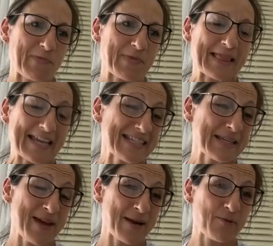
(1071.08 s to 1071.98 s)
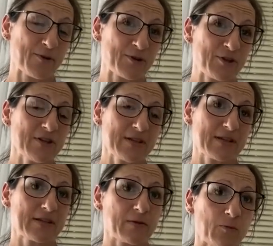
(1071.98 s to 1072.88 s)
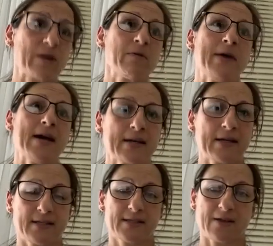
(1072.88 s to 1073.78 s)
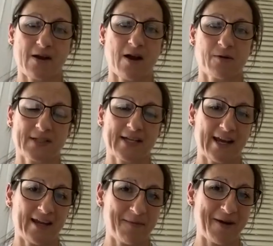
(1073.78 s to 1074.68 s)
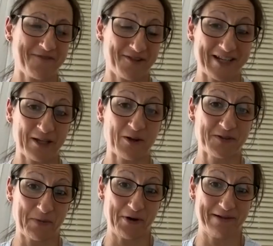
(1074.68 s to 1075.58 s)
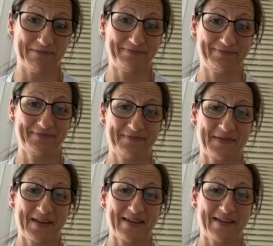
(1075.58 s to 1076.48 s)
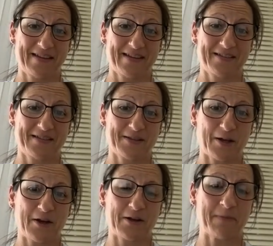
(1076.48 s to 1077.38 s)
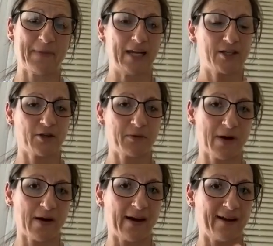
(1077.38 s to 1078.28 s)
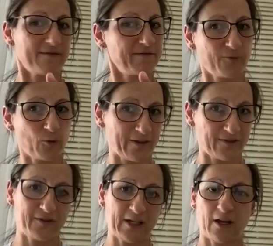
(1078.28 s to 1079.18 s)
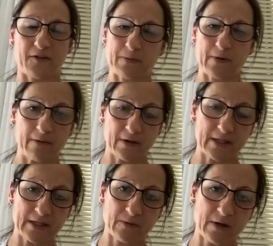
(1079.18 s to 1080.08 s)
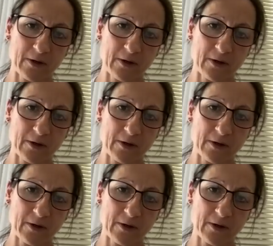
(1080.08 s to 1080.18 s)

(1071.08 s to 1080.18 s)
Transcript: least amount of produce. One of my markets, I was taking about 15 loaves of bread. So compared to my 40, 50 loaves of bread, which is one of my